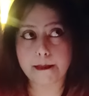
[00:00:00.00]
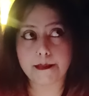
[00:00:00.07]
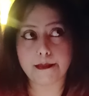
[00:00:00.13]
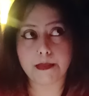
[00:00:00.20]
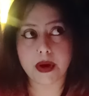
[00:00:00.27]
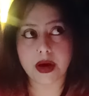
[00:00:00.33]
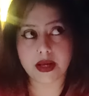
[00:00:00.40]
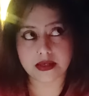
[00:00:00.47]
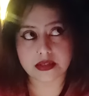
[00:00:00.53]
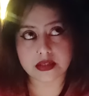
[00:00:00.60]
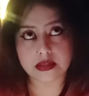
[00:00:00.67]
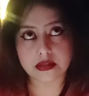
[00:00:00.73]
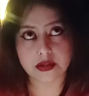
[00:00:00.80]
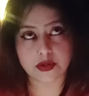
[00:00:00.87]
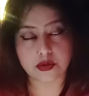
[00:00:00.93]
but
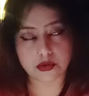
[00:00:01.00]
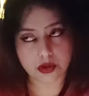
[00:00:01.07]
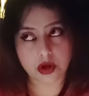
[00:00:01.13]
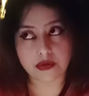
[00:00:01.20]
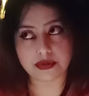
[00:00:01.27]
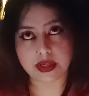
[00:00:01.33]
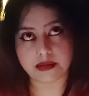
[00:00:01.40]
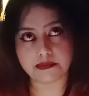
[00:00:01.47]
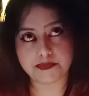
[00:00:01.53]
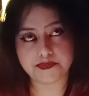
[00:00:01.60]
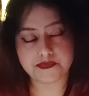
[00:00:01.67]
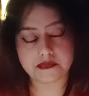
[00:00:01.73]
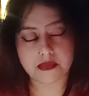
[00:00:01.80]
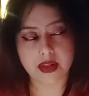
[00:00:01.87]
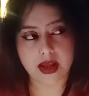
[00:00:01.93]
you know them.
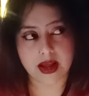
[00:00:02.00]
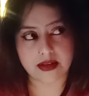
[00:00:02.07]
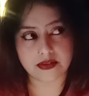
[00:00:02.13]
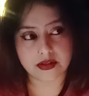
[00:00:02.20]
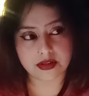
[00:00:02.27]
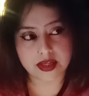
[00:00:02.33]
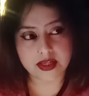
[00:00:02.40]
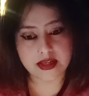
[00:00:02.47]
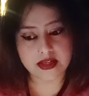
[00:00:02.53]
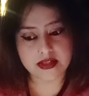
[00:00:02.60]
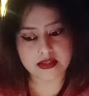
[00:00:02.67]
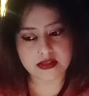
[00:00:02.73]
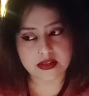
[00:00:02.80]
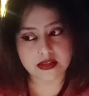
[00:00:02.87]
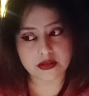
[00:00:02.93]
And the thing
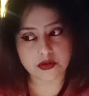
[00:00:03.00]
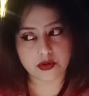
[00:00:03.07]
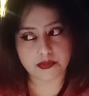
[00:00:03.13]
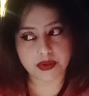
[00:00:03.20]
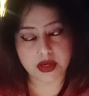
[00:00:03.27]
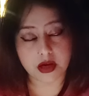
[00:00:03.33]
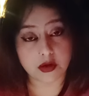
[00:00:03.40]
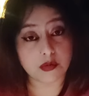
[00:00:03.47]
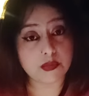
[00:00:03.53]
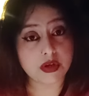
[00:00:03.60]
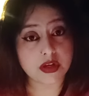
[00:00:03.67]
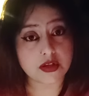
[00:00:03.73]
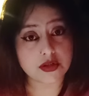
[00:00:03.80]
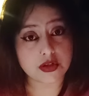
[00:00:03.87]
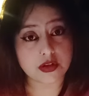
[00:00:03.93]
is, this could be
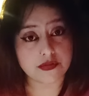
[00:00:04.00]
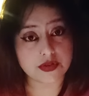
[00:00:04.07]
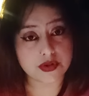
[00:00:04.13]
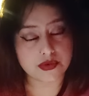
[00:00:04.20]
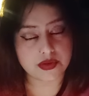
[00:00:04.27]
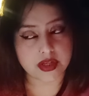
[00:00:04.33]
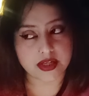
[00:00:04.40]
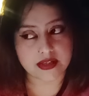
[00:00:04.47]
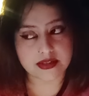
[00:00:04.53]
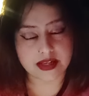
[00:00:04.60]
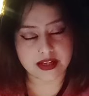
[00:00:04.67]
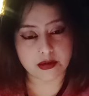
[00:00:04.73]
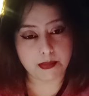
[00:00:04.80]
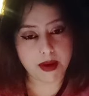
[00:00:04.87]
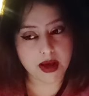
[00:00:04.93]
accumulation of two things,
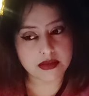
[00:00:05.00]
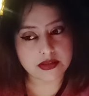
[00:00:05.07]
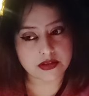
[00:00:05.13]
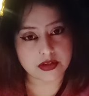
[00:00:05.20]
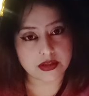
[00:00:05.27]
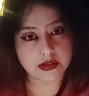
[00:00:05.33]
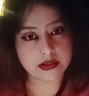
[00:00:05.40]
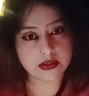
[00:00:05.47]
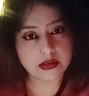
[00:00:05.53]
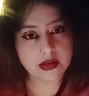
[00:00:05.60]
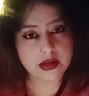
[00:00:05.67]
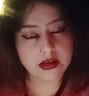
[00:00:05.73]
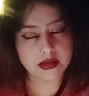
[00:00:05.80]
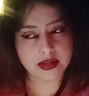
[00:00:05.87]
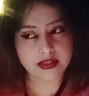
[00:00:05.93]
like a pattern.
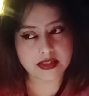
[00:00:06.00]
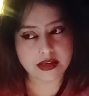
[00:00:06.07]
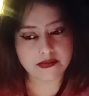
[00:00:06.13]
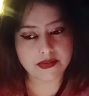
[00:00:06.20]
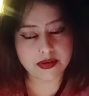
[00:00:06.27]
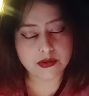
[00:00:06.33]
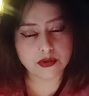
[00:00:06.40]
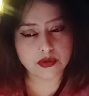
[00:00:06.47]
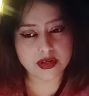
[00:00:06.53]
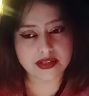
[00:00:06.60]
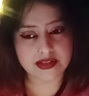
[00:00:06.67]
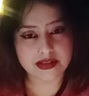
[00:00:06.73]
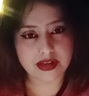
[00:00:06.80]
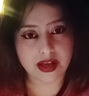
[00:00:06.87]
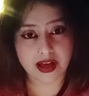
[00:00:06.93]
Like someone who
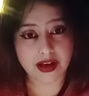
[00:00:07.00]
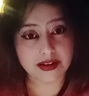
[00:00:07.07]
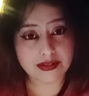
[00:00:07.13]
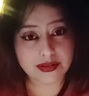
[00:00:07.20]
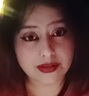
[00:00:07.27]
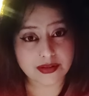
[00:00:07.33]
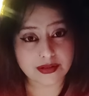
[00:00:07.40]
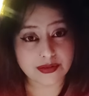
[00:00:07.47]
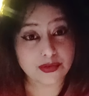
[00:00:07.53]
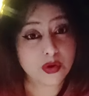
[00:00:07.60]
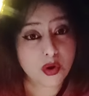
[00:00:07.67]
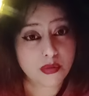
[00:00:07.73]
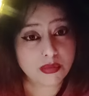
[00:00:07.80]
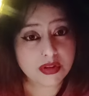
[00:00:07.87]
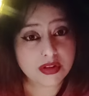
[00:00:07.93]
doesn't act
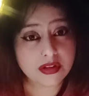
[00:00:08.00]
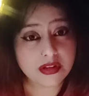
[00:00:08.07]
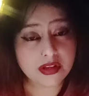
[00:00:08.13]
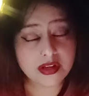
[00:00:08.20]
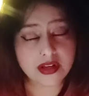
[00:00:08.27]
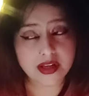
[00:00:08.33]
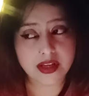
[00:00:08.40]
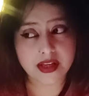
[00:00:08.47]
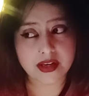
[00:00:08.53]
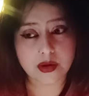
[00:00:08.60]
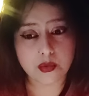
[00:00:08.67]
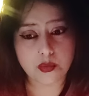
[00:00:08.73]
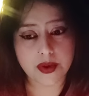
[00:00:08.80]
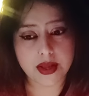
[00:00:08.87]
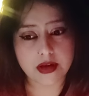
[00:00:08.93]
normal in a
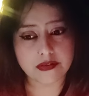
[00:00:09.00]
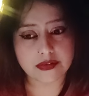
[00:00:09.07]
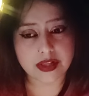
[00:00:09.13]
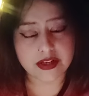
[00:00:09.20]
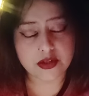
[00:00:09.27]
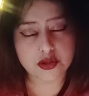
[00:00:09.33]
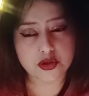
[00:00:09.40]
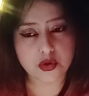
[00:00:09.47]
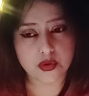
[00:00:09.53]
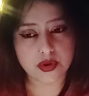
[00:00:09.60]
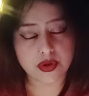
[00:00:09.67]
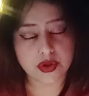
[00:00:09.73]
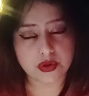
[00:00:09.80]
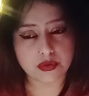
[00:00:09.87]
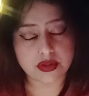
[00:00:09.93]
way of like
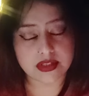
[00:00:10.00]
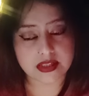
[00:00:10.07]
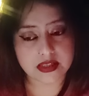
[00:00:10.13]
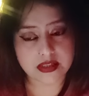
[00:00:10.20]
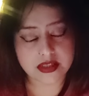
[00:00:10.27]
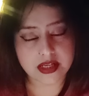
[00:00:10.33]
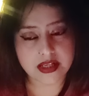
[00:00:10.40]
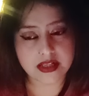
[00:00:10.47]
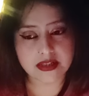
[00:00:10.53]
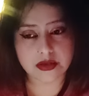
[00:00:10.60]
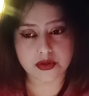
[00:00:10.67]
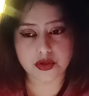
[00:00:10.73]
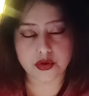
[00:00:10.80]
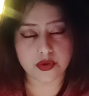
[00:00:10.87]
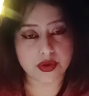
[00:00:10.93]
showing you the details or
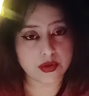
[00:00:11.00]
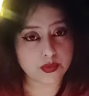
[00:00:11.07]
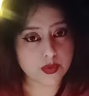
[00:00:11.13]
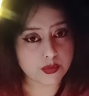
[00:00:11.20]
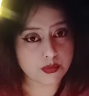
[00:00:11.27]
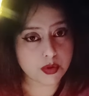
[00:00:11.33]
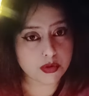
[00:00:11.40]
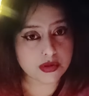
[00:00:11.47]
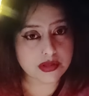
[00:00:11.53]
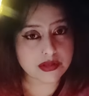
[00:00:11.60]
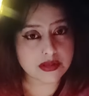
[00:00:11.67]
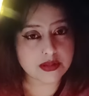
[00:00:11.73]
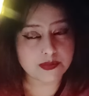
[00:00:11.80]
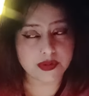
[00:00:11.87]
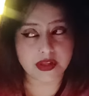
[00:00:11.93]
showing you the
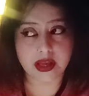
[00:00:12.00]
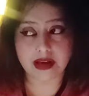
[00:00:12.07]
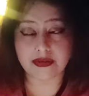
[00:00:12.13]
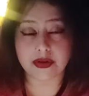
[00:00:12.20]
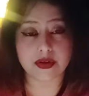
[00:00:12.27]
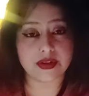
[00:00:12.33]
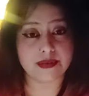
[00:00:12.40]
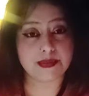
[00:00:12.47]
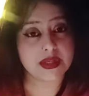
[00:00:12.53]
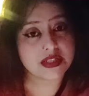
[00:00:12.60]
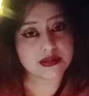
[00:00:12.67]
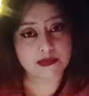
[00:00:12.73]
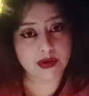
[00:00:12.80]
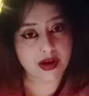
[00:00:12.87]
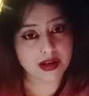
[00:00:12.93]
emotions, but they have a creepy
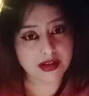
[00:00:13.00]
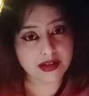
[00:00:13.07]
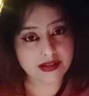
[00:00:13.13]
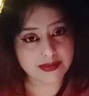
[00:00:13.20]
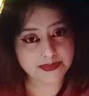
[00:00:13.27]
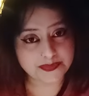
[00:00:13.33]
smile,